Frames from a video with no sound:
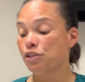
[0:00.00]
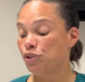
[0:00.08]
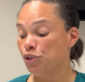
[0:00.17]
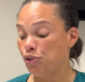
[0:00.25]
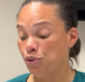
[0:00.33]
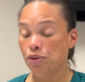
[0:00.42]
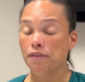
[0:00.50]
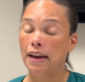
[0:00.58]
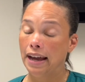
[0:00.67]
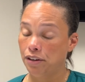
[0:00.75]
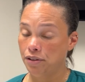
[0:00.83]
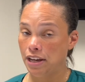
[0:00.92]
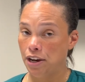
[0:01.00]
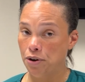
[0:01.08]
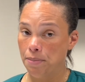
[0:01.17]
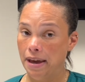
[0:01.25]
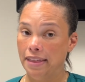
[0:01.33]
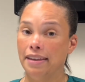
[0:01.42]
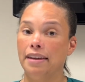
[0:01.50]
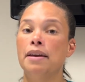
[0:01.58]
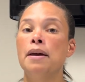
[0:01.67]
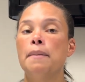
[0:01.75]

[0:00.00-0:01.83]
to do the Vacutainer method,